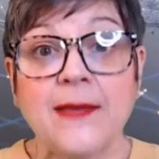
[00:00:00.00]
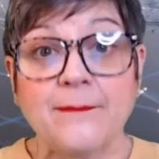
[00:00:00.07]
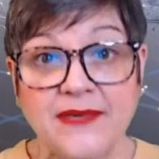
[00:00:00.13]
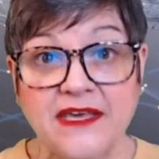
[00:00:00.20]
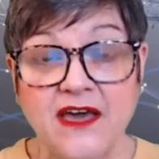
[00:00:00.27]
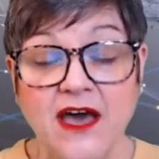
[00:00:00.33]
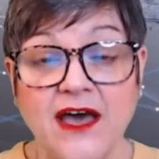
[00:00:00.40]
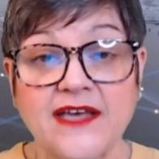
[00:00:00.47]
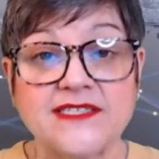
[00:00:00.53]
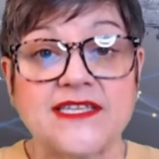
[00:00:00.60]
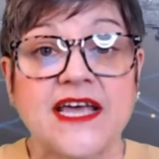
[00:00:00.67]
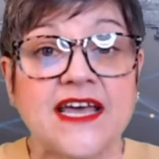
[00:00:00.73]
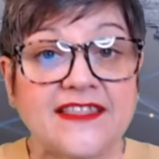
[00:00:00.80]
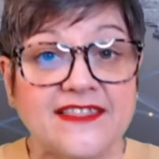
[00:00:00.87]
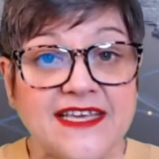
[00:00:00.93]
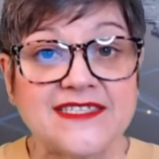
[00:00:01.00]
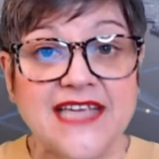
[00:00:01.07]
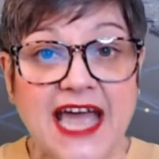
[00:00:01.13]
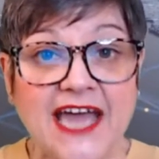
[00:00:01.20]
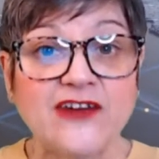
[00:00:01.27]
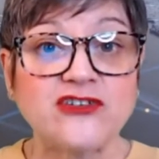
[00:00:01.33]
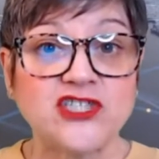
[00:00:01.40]
because these
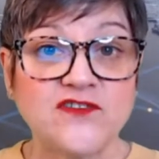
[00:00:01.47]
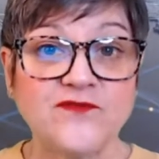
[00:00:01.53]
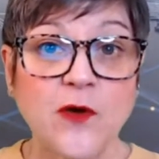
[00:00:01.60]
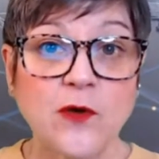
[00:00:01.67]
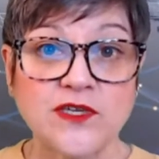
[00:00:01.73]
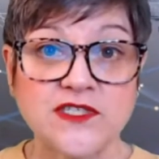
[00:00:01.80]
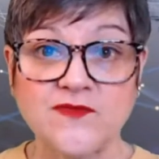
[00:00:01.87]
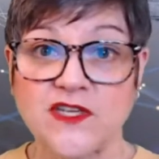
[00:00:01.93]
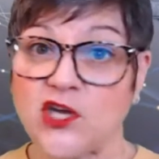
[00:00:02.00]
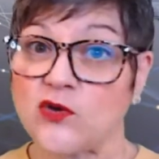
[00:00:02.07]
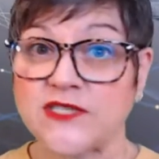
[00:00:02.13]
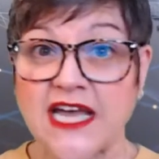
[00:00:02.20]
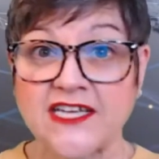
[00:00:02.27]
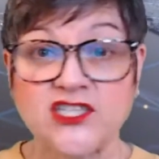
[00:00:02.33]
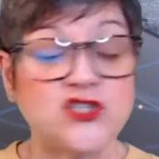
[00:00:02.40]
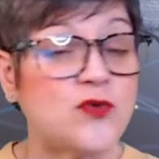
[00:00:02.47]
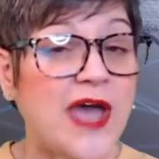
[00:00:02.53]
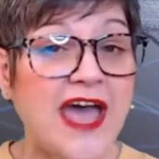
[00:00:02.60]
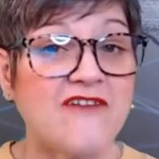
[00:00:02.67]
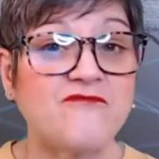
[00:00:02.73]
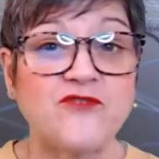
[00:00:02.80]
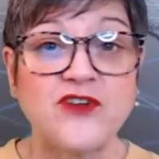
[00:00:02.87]
energy focus videos I do
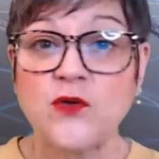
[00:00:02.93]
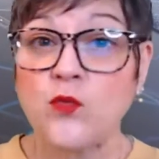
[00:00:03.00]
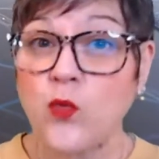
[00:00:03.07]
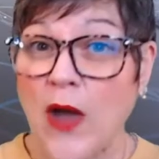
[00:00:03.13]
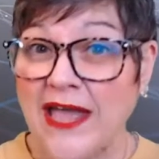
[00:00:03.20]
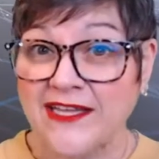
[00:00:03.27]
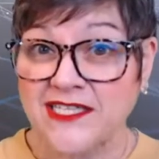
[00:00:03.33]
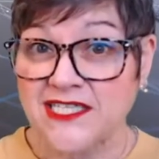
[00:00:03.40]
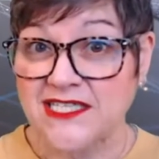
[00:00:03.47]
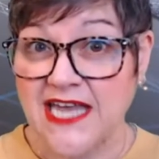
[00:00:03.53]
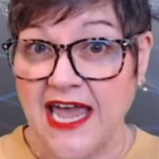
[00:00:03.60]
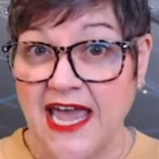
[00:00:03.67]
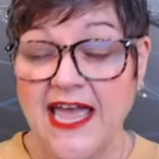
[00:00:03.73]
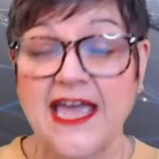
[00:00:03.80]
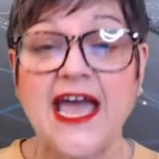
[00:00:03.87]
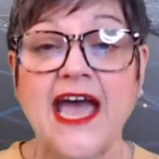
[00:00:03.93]
every Wednesday.